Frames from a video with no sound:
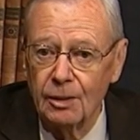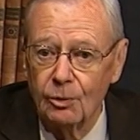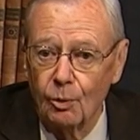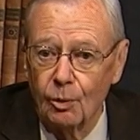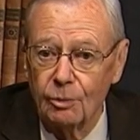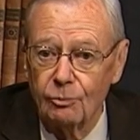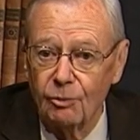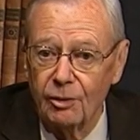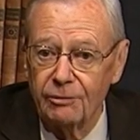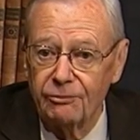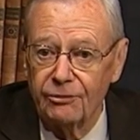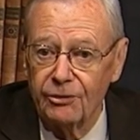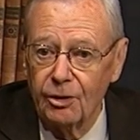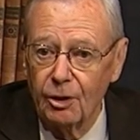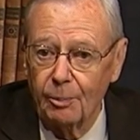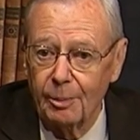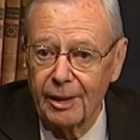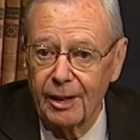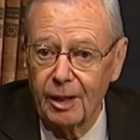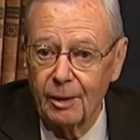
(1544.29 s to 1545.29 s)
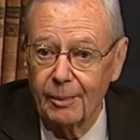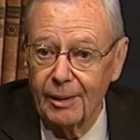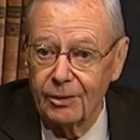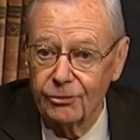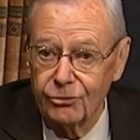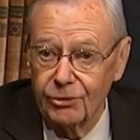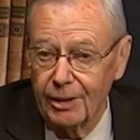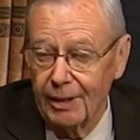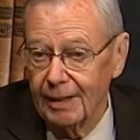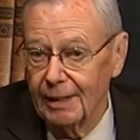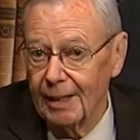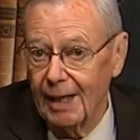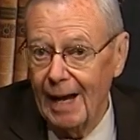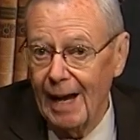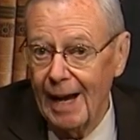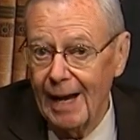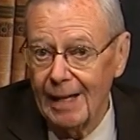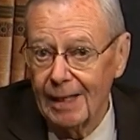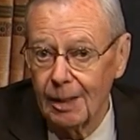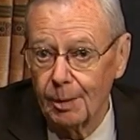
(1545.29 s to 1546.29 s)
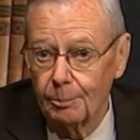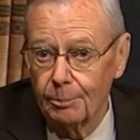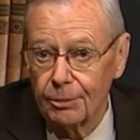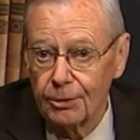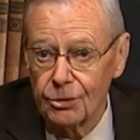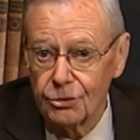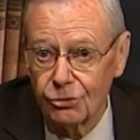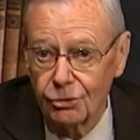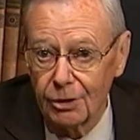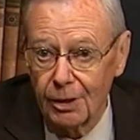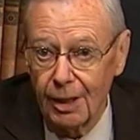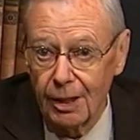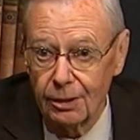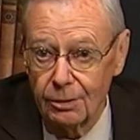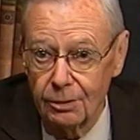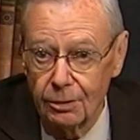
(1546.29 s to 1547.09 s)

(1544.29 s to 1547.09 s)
When we feel better by saying, I appreciate